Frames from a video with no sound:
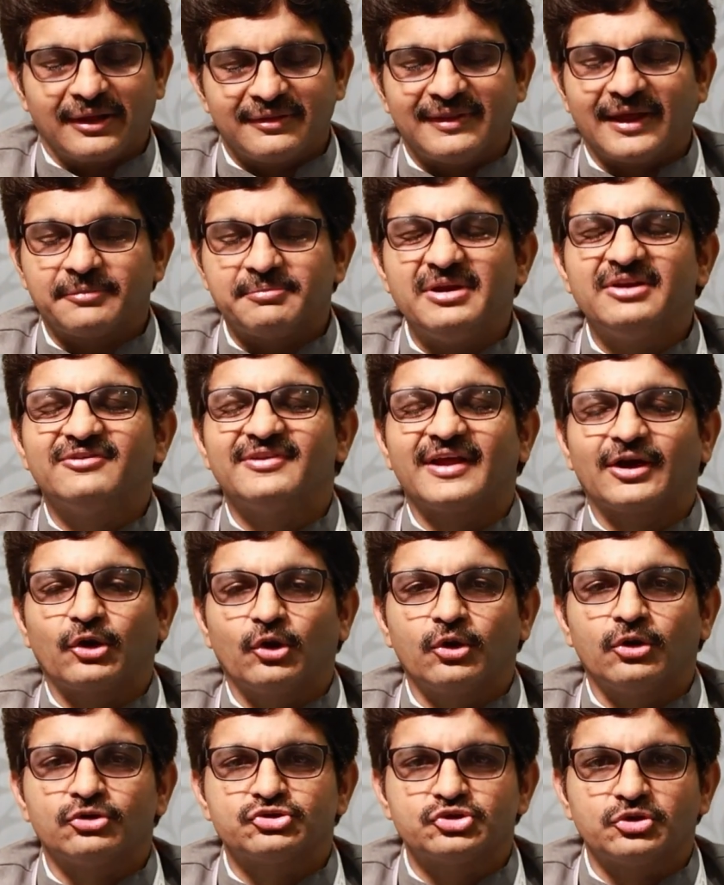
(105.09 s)
that means
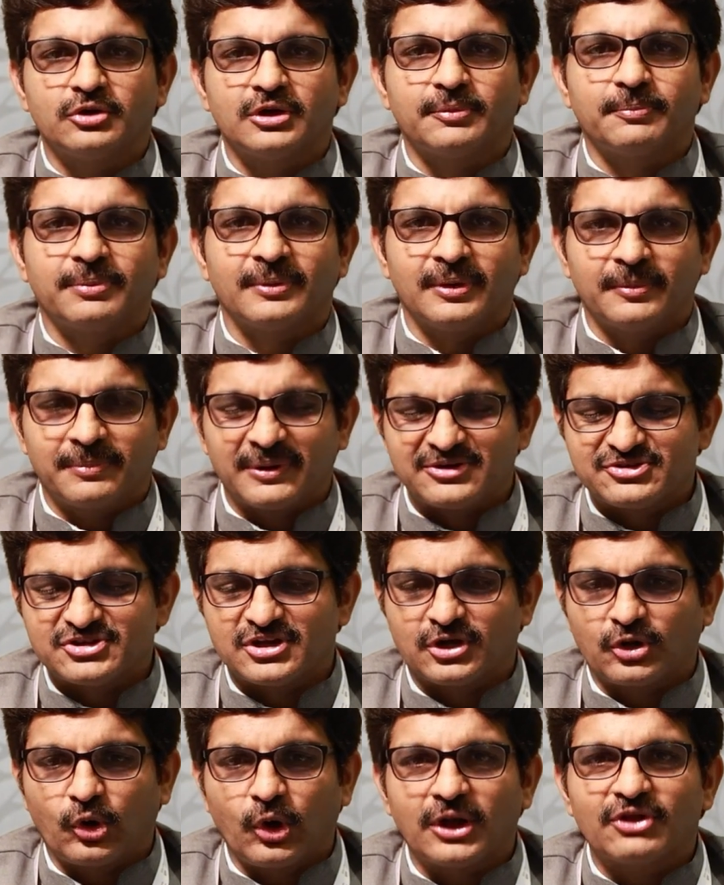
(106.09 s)
the sugar
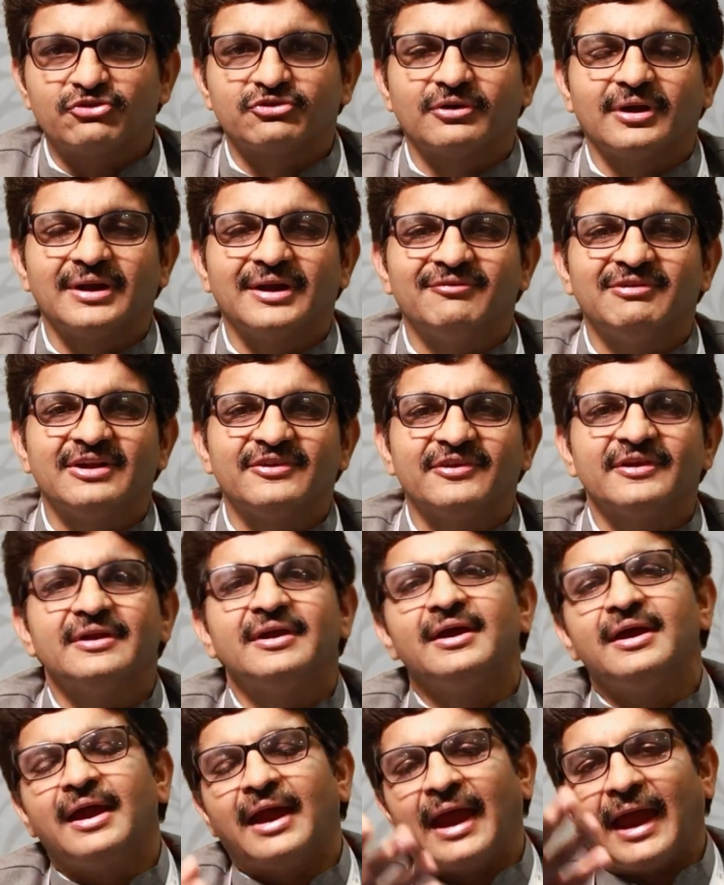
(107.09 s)
pressure, cholesterol levels,
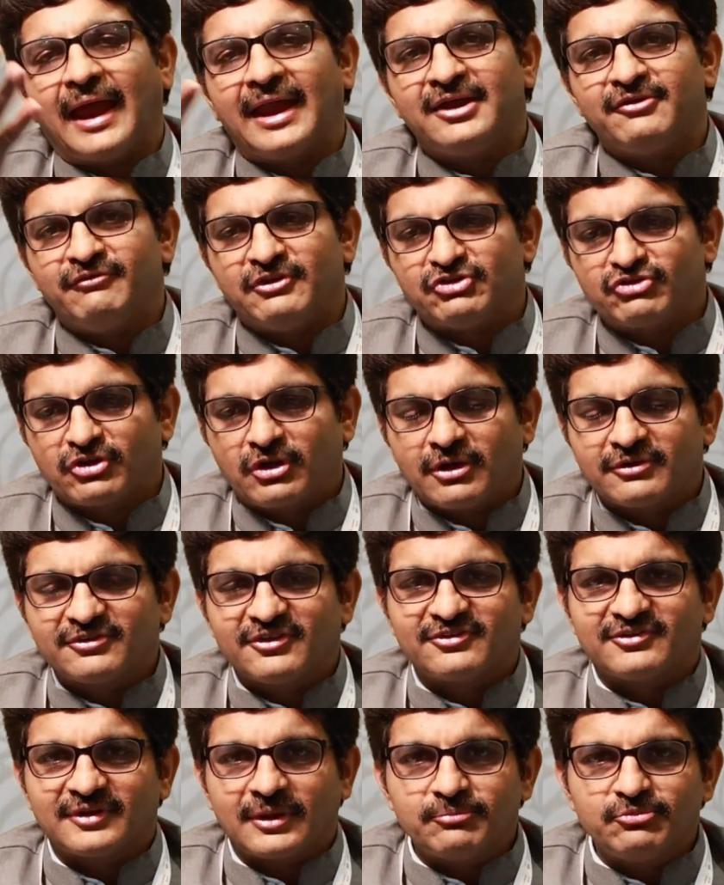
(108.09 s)
and which
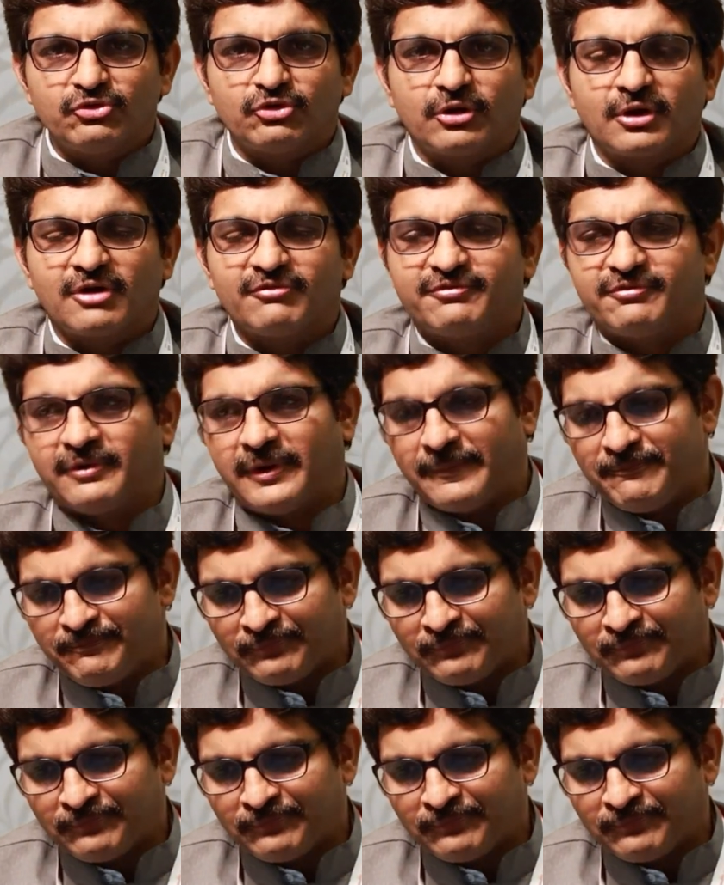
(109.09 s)
causes some sort of